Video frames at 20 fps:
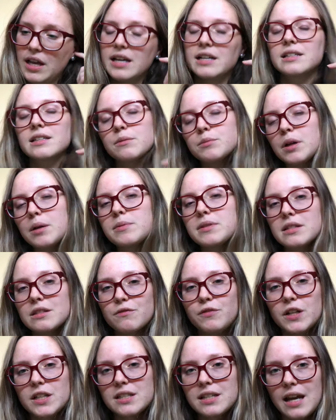Sometimes it's
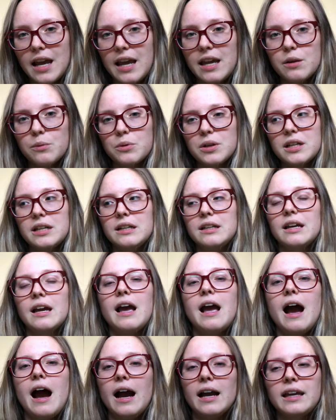fun to hate read.
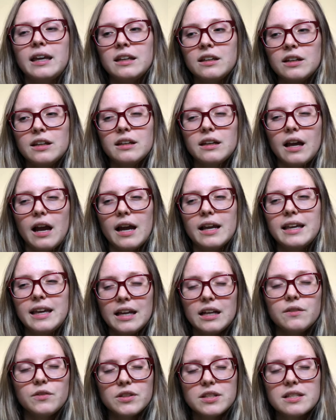I
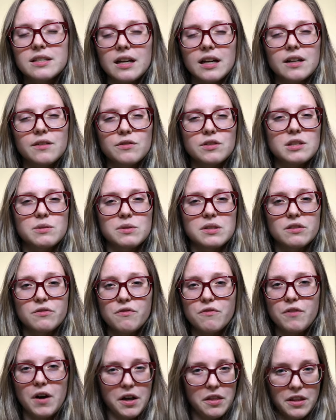can't even decide if this one's
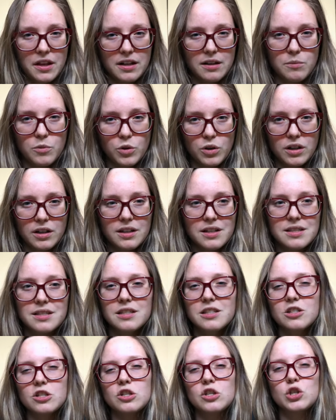fun anymore because
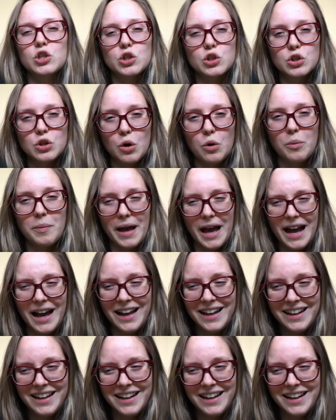it's just so bad.